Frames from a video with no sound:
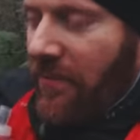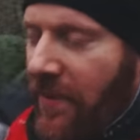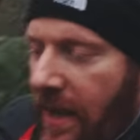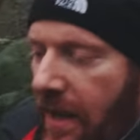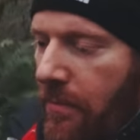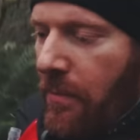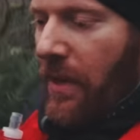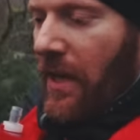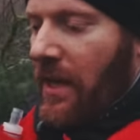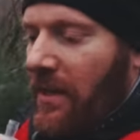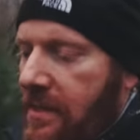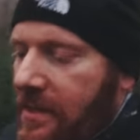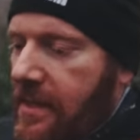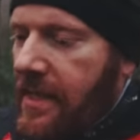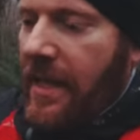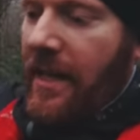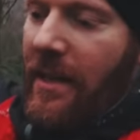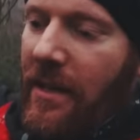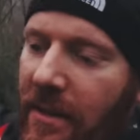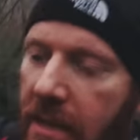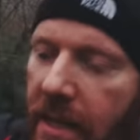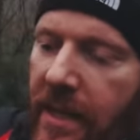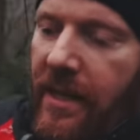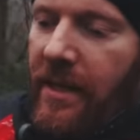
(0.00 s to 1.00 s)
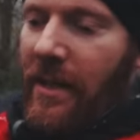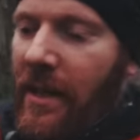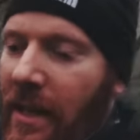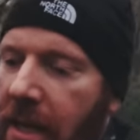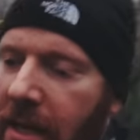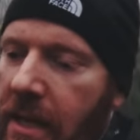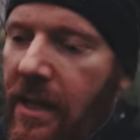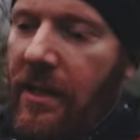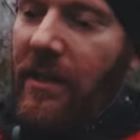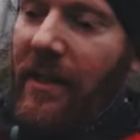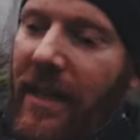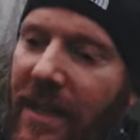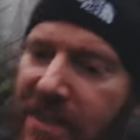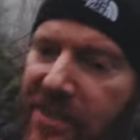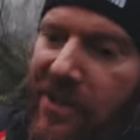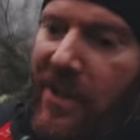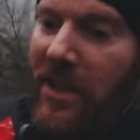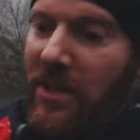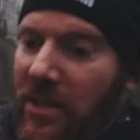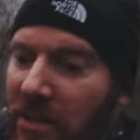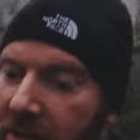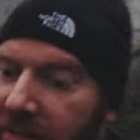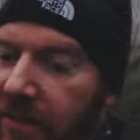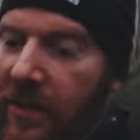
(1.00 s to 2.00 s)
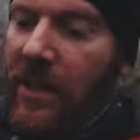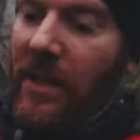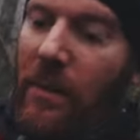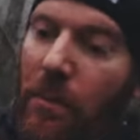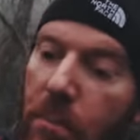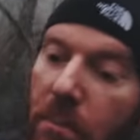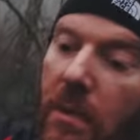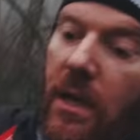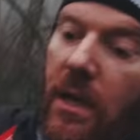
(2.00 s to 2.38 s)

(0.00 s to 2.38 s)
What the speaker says: 5 miles down, and legs are actually feeling